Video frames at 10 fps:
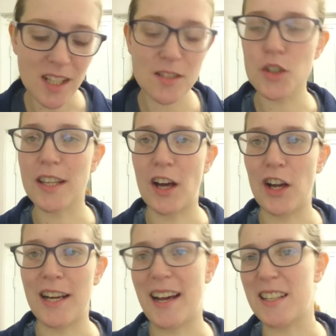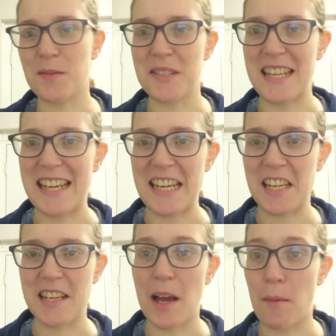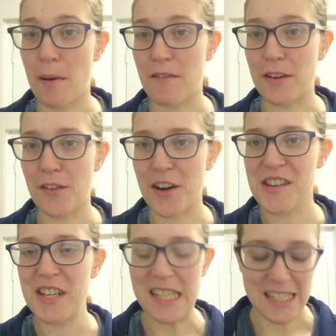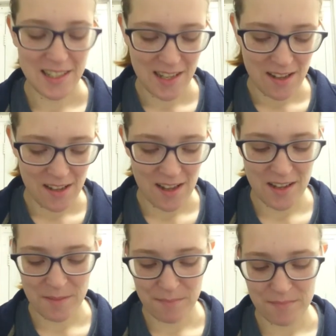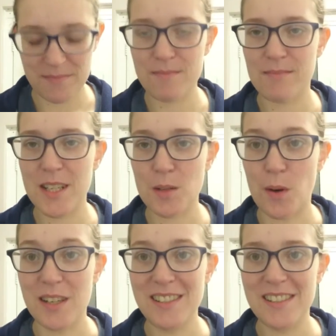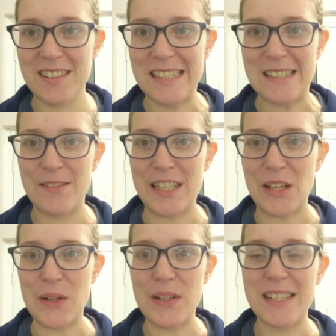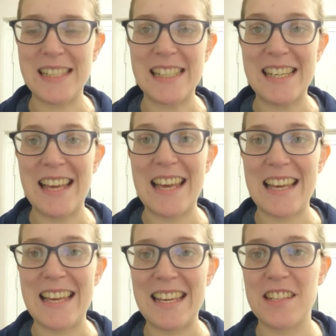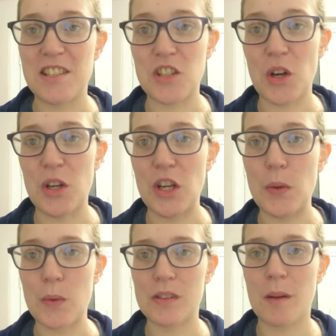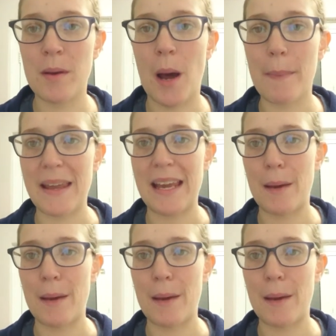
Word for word: I took that earlier, had something to eat, now I'm perfectly fine. Um, this one, video, is to show you what's coming up in